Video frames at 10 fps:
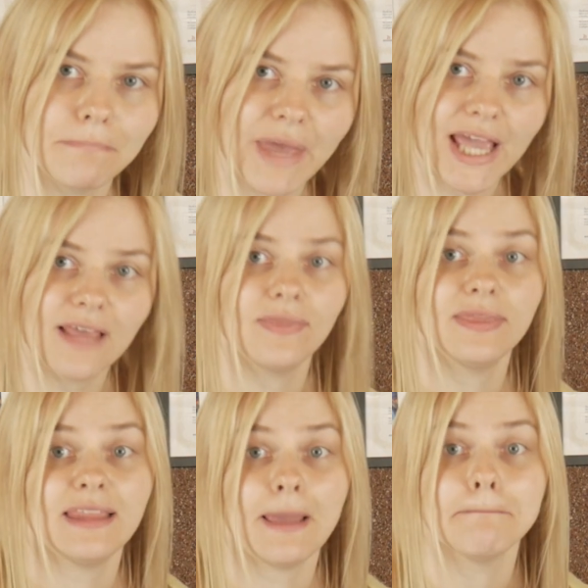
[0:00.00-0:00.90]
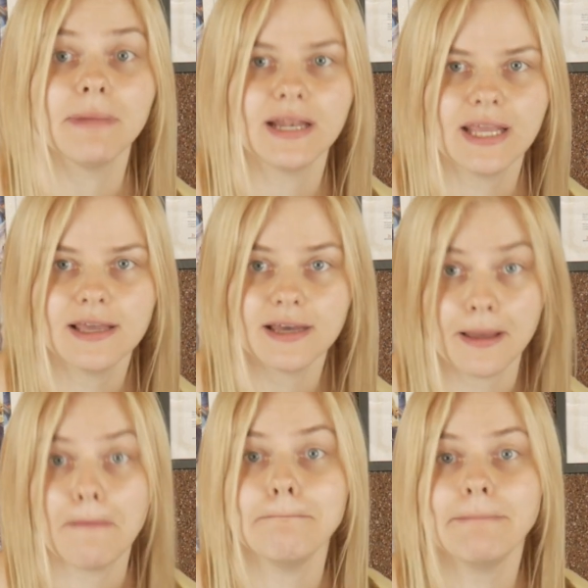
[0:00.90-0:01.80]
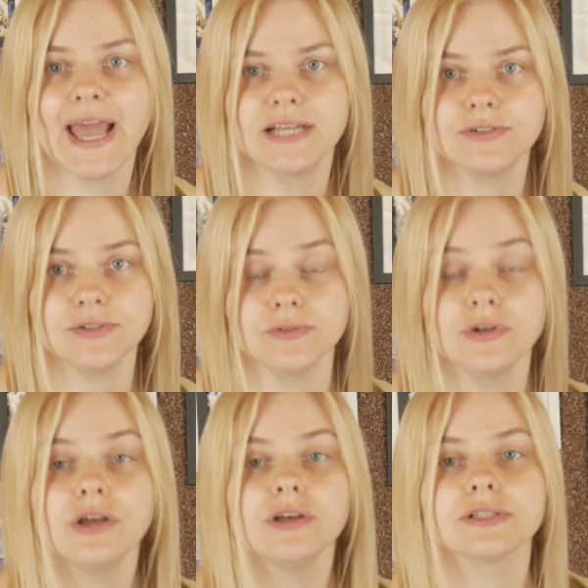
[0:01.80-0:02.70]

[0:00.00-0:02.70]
make the money come back to you